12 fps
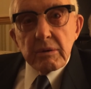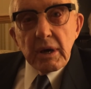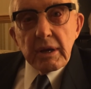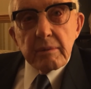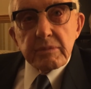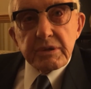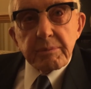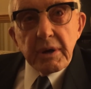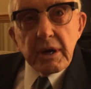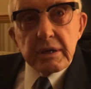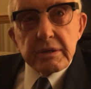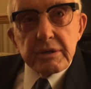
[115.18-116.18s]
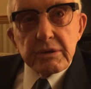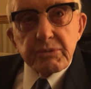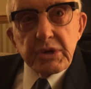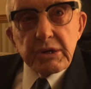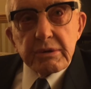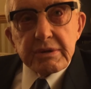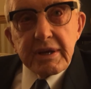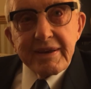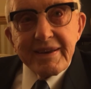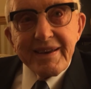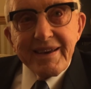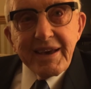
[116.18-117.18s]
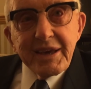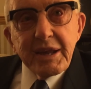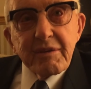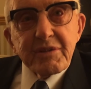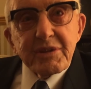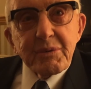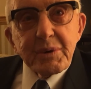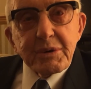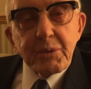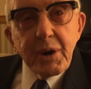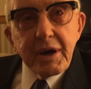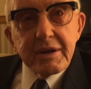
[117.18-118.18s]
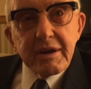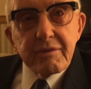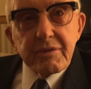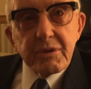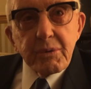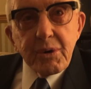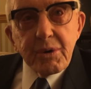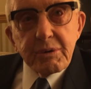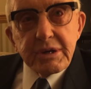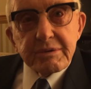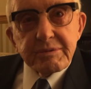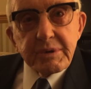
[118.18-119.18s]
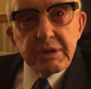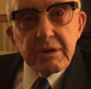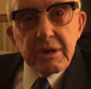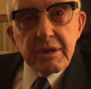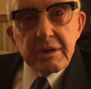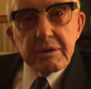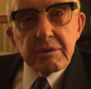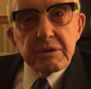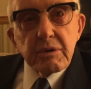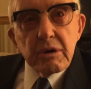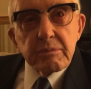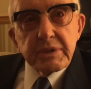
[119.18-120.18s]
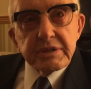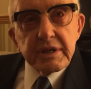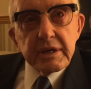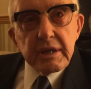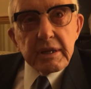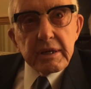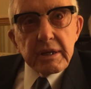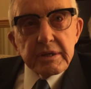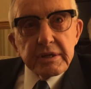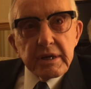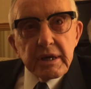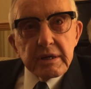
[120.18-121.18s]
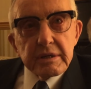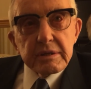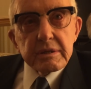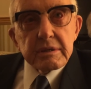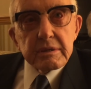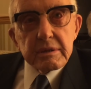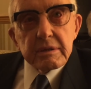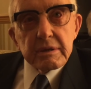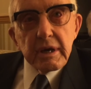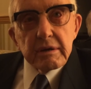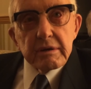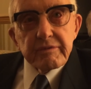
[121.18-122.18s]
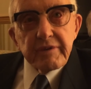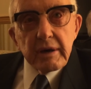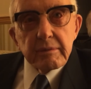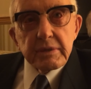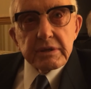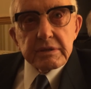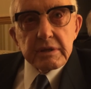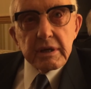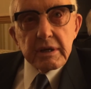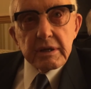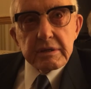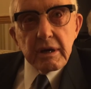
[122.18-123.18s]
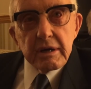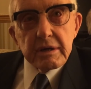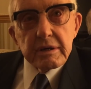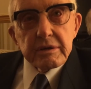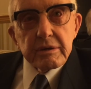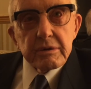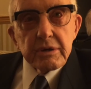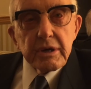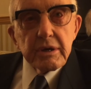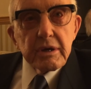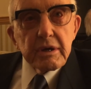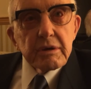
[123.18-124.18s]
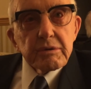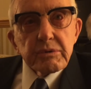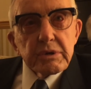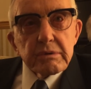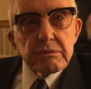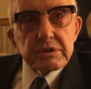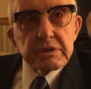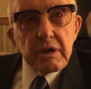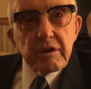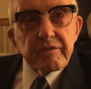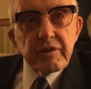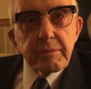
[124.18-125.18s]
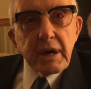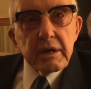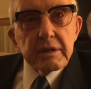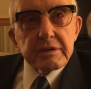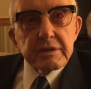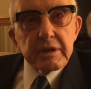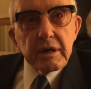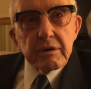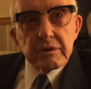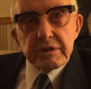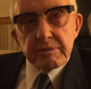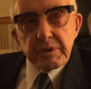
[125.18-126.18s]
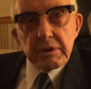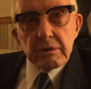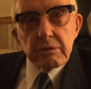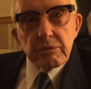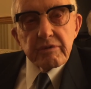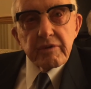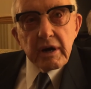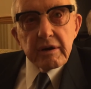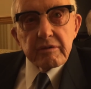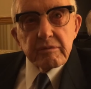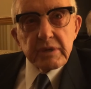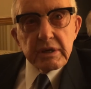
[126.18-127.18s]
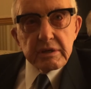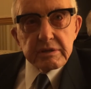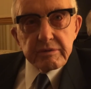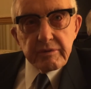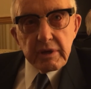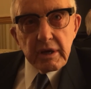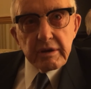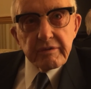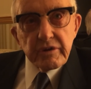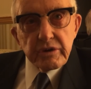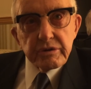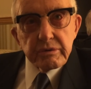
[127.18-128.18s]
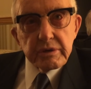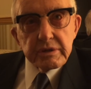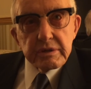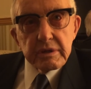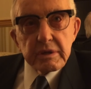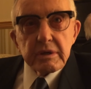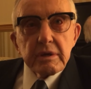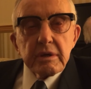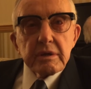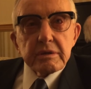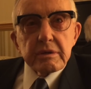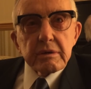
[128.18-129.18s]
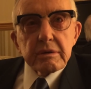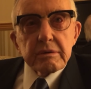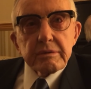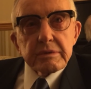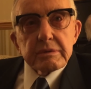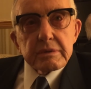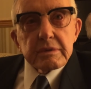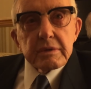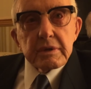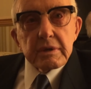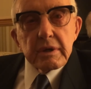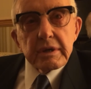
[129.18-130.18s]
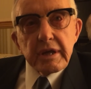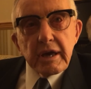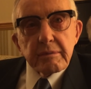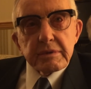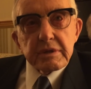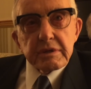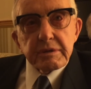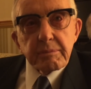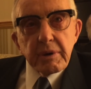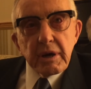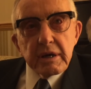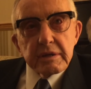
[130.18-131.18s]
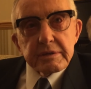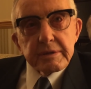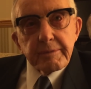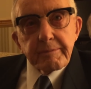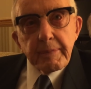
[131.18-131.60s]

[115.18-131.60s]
Well, I'm surprised. Everything went quiet after the war because we were all busy getting an education and getting families and started. So it was out of our minds, and now it's been revived because of the anniversaries. So it came as a surprise.